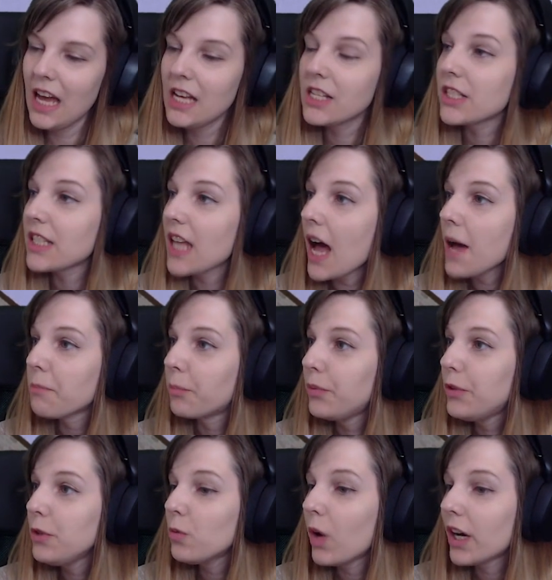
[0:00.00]
Stop!
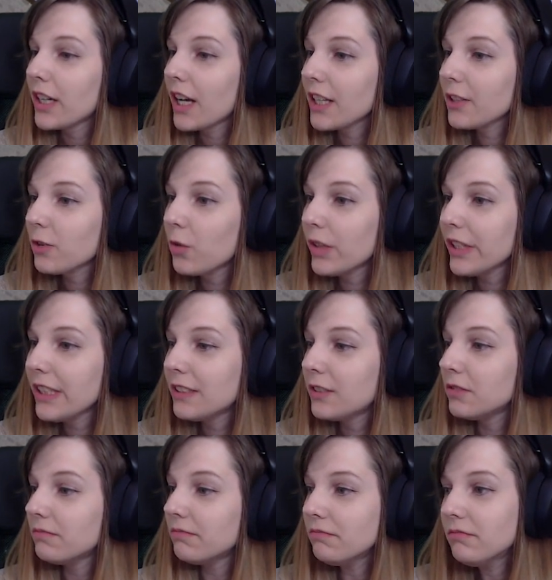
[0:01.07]
You are not going to...
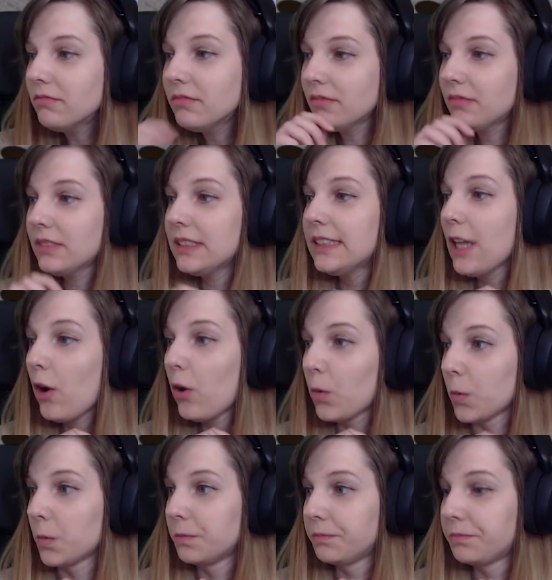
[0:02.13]

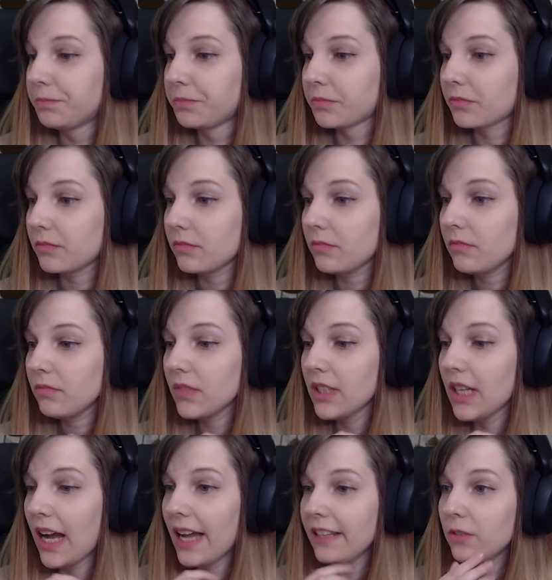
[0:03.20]
No.
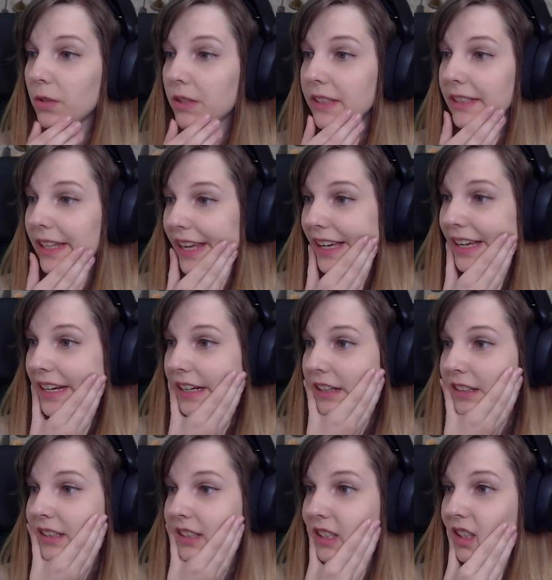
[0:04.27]
I don't care.
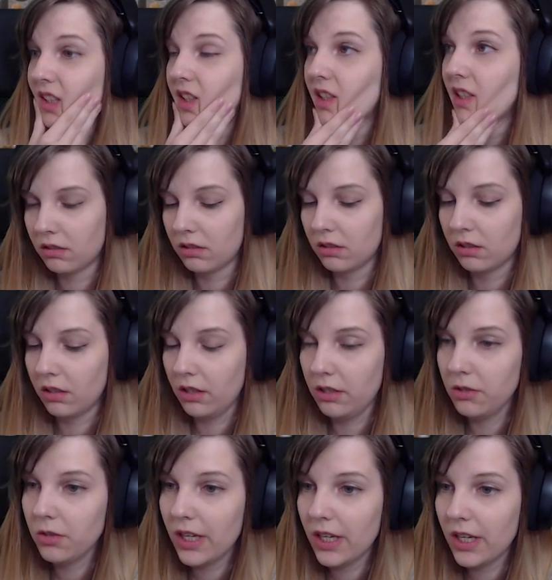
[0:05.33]

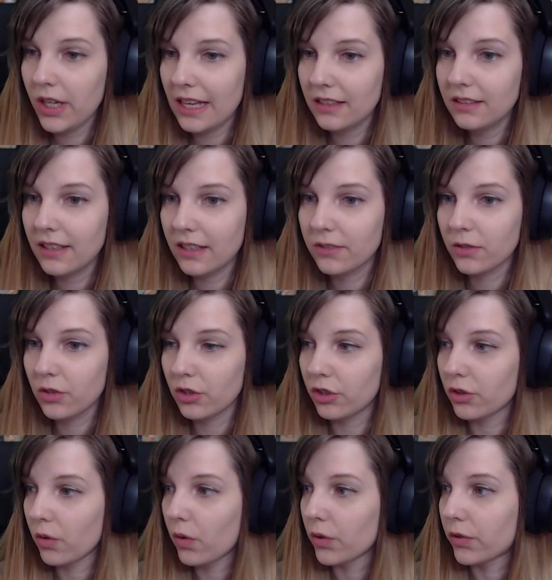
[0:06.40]
You can thank that to your
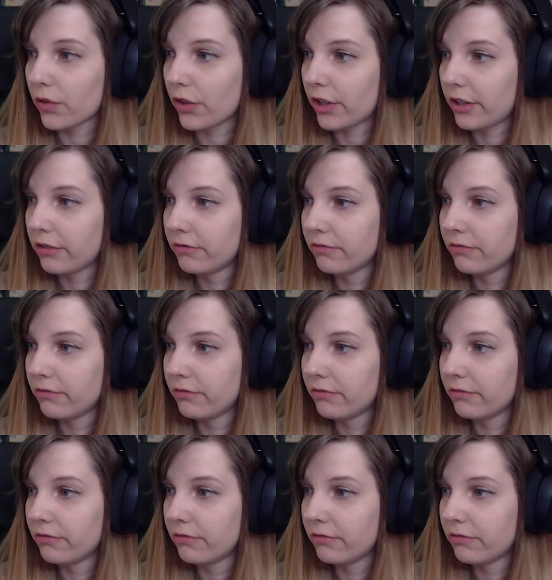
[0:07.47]
daughter.